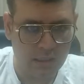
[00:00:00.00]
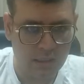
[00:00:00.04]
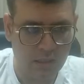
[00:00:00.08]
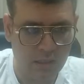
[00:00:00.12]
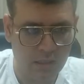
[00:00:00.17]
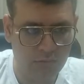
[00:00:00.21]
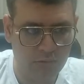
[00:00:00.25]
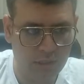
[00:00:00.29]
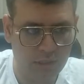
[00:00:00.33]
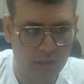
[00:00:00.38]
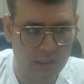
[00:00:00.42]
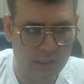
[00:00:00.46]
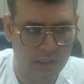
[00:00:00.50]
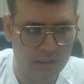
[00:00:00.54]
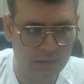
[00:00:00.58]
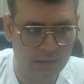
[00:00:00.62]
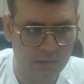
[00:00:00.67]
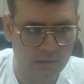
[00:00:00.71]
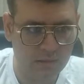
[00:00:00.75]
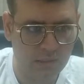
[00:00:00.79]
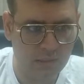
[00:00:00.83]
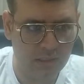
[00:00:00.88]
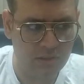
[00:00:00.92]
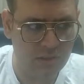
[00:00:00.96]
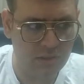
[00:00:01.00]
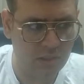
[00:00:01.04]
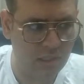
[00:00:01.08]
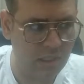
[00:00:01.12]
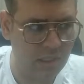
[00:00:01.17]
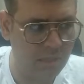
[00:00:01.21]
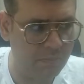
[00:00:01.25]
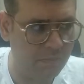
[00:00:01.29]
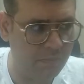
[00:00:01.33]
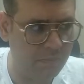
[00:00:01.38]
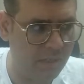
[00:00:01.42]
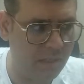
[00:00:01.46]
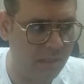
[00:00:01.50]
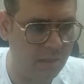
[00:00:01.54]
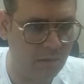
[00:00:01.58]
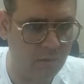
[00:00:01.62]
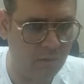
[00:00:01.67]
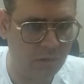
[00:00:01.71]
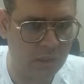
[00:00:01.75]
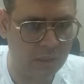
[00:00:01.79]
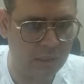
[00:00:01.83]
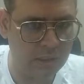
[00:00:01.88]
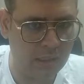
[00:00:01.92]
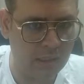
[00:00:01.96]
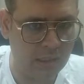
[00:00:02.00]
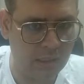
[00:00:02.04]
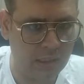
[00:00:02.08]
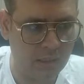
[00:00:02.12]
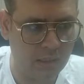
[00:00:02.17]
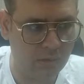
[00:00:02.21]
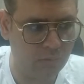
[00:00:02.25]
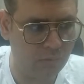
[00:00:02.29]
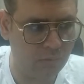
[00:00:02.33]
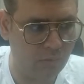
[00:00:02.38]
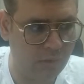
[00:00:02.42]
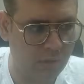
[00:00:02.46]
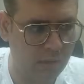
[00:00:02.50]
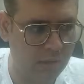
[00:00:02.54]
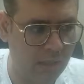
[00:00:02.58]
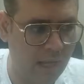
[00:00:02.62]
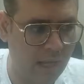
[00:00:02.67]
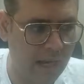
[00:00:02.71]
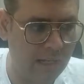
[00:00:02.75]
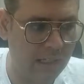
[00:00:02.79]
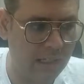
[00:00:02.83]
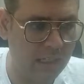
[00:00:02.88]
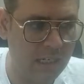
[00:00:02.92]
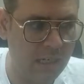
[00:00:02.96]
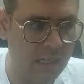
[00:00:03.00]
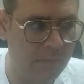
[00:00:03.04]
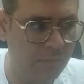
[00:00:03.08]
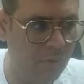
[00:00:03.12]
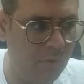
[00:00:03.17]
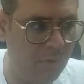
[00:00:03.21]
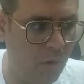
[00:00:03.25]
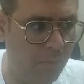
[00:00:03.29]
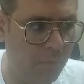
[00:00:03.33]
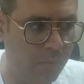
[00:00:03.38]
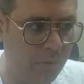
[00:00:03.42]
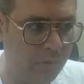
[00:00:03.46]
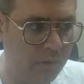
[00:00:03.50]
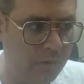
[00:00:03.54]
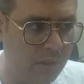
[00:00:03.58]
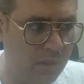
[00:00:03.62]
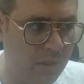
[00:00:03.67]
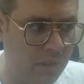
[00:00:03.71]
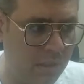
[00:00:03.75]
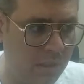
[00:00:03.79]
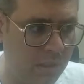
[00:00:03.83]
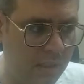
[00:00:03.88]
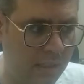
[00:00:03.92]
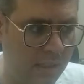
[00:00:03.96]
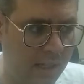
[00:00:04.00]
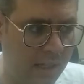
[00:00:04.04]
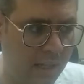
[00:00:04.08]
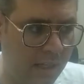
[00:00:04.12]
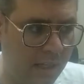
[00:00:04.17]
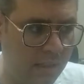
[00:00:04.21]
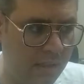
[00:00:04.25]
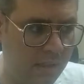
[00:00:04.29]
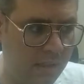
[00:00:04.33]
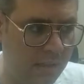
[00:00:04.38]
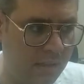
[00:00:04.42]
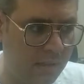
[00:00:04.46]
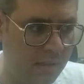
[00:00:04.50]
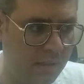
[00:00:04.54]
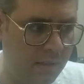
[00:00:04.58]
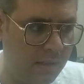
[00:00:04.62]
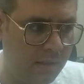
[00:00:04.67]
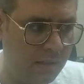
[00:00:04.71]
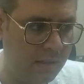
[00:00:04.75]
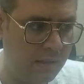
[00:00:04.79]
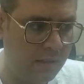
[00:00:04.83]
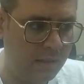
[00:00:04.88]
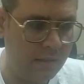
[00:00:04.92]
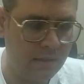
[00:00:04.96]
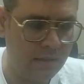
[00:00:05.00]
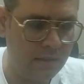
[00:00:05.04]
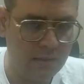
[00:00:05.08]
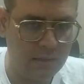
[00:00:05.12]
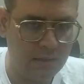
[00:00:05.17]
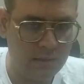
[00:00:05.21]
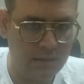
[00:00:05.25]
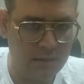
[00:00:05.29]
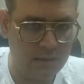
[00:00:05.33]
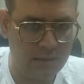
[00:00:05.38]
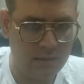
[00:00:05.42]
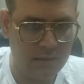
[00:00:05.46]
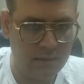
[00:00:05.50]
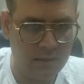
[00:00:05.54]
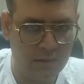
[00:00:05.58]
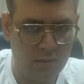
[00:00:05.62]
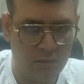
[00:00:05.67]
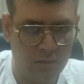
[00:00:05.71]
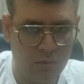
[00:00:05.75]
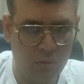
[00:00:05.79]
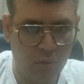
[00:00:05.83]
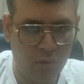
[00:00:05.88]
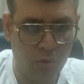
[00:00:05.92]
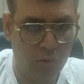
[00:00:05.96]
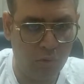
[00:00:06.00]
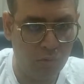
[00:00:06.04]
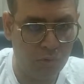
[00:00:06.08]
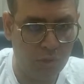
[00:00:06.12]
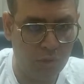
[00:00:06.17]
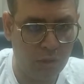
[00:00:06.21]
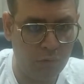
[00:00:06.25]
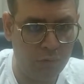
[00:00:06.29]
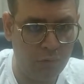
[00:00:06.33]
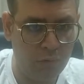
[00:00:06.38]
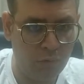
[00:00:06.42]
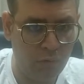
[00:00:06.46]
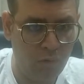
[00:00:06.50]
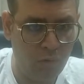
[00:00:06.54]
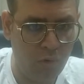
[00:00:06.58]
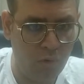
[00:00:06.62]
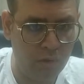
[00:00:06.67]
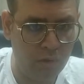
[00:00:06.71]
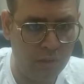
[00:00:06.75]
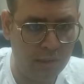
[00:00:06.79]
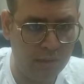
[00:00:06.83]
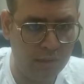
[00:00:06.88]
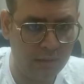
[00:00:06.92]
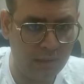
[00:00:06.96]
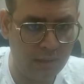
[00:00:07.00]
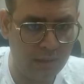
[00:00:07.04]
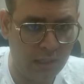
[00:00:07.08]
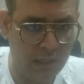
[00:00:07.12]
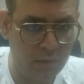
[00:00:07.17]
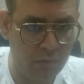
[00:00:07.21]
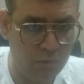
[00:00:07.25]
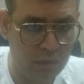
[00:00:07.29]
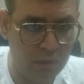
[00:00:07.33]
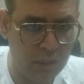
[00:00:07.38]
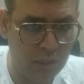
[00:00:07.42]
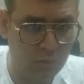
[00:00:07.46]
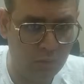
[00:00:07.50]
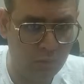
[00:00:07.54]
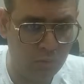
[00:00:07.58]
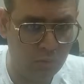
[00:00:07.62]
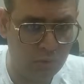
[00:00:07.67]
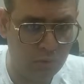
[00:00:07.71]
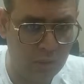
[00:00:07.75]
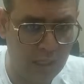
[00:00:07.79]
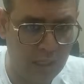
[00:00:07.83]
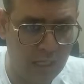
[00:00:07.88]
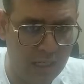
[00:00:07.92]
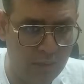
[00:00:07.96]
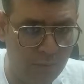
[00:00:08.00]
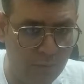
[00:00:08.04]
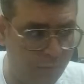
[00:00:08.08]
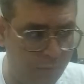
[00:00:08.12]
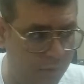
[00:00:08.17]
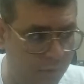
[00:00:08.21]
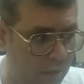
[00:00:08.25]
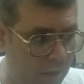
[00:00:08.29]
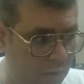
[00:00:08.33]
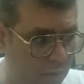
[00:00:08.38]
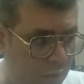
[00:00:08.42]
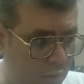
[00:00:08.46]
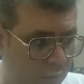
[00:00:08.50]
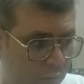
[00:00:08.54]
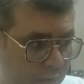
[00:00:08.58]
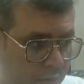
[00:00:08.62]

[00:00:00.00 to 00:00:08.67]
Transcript: see? It is just keep controlling the key square and keep the opposition intact. No, if you go this side, you need to stay in front of this